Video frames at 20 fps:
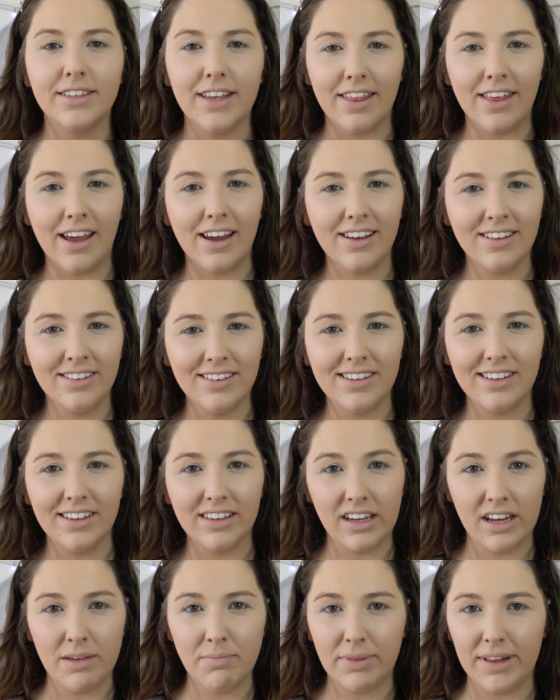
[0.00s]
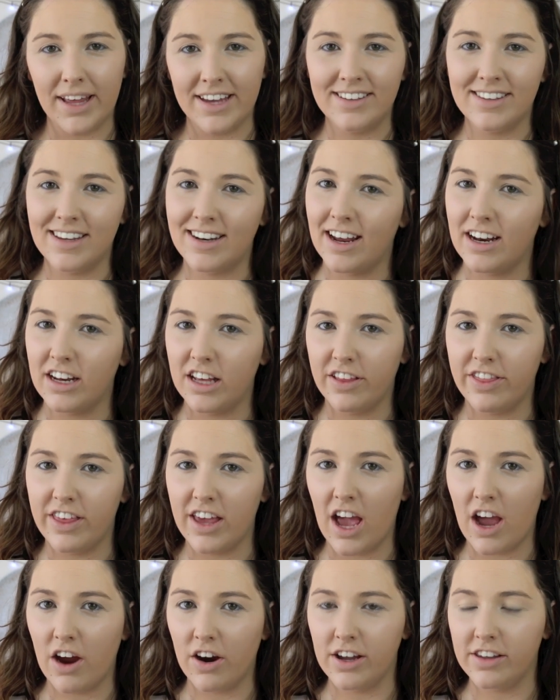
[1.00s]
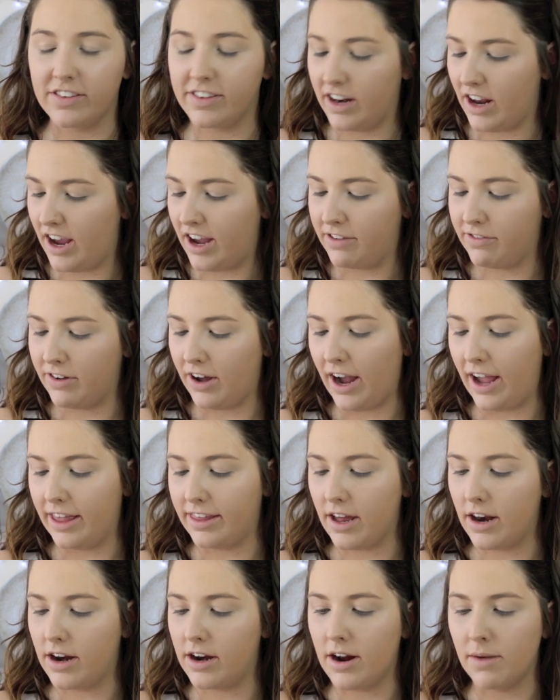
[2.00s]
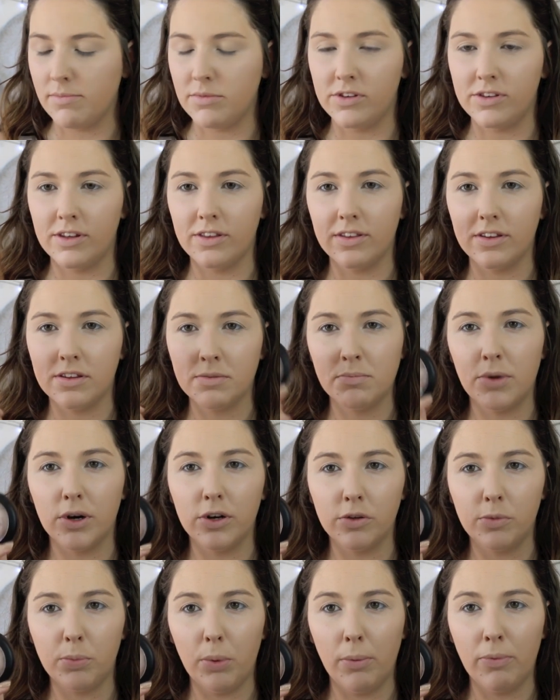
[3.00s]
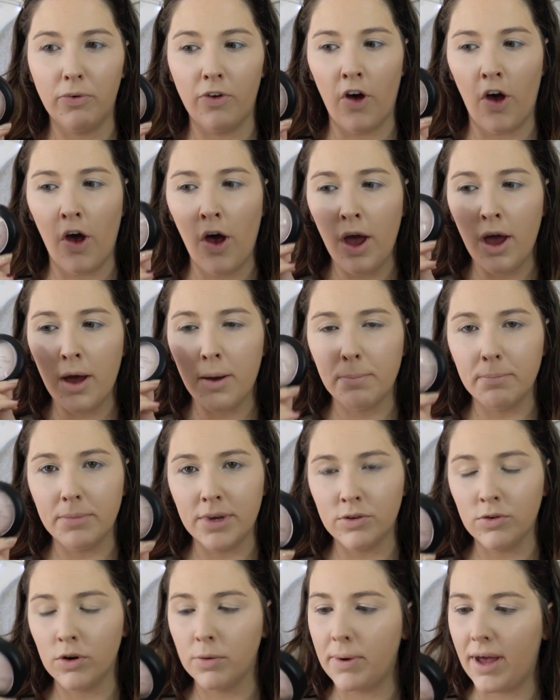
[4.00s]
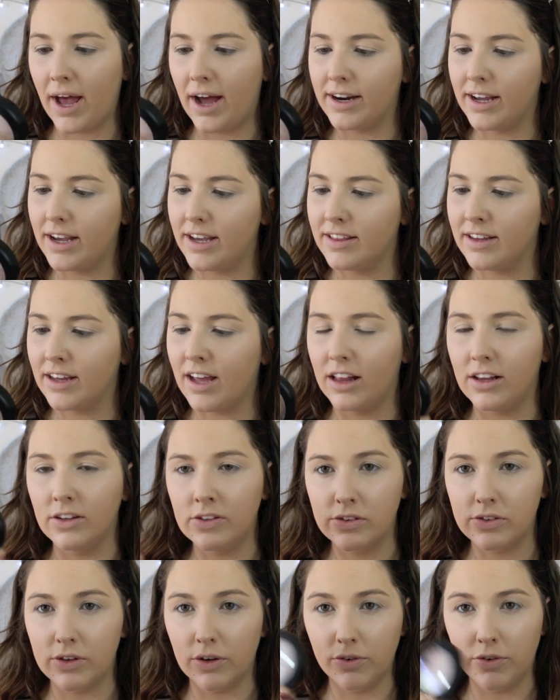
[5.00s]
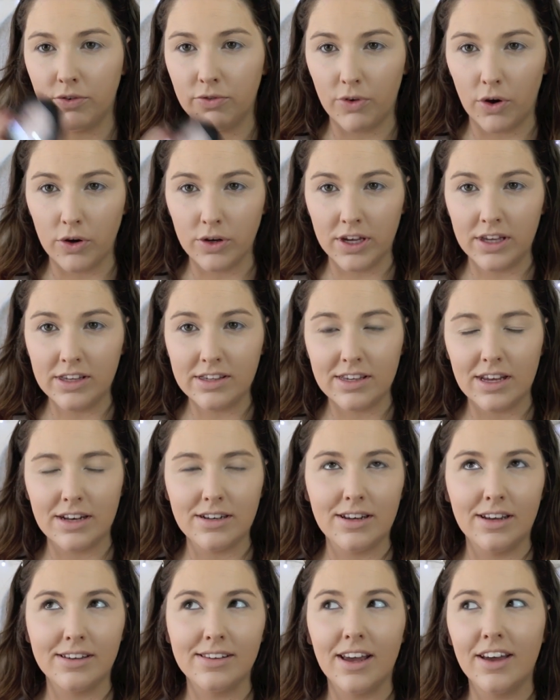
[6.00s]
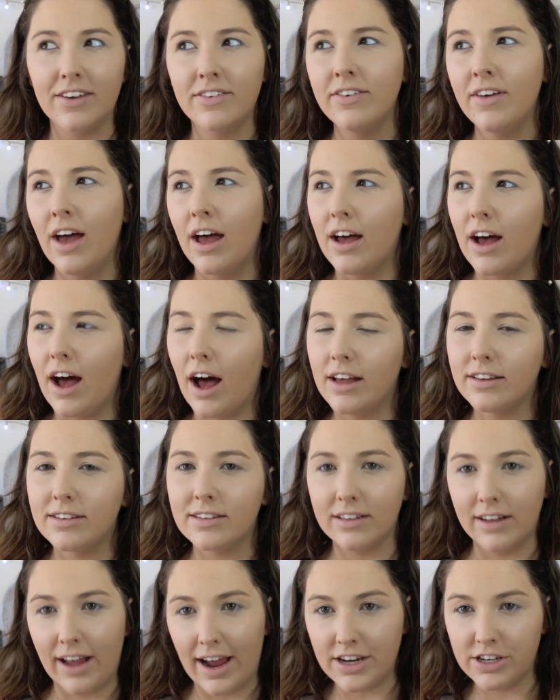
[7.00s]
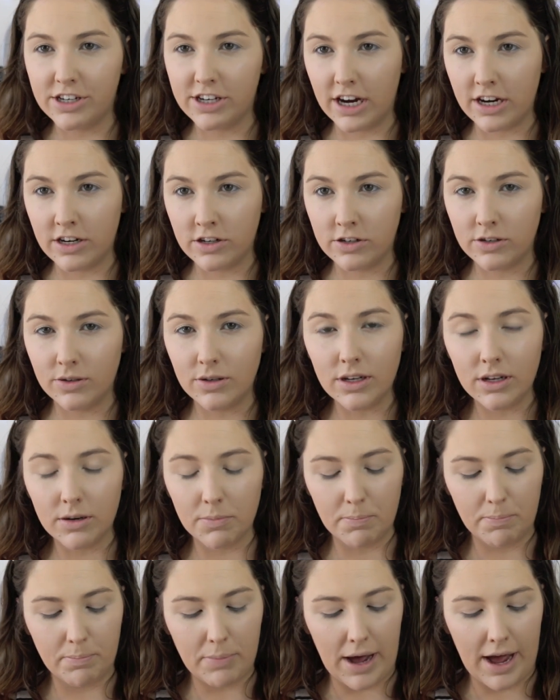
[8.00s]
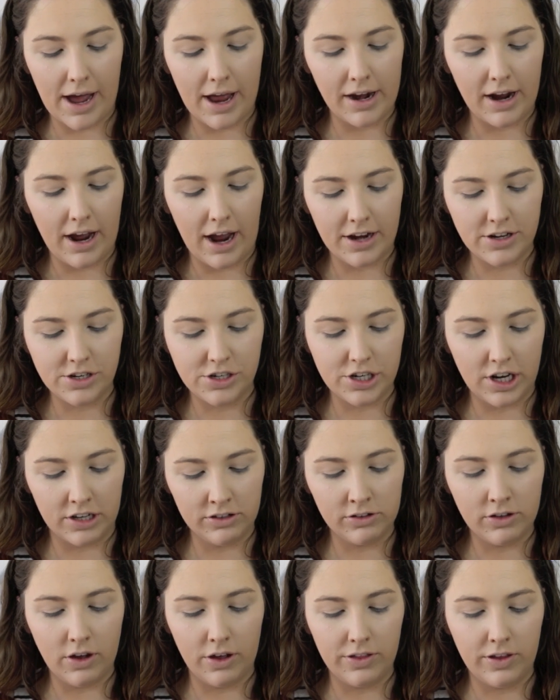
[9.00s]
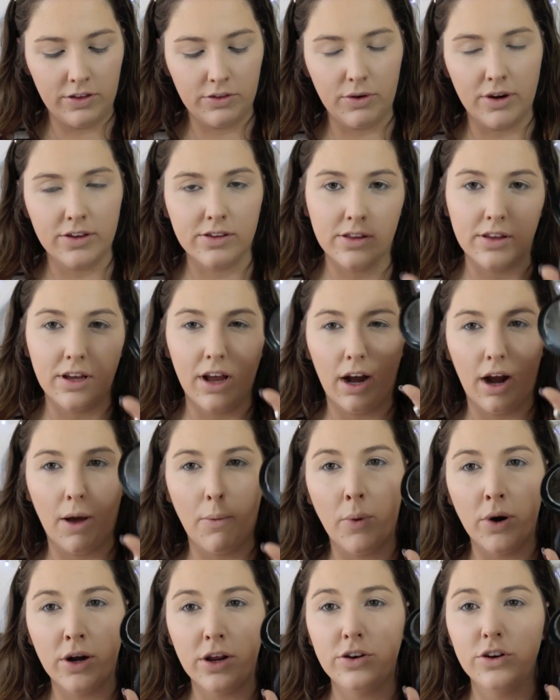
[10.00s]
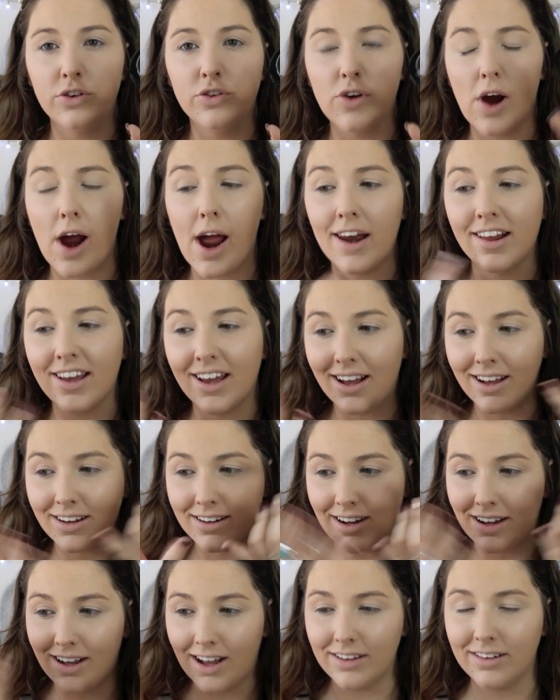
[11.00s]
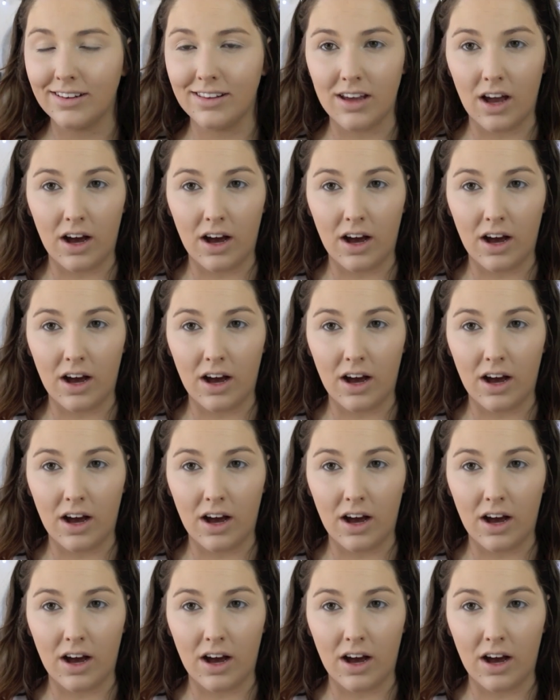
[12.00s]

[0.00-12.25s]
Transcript: Set that concealer in place in any of the areas that I have highlighted. I'm using this Models Prefer mineral powder in the colour Soft Focus. It does have a slight sheen to it, but I just got this recently and I wanted to try it out under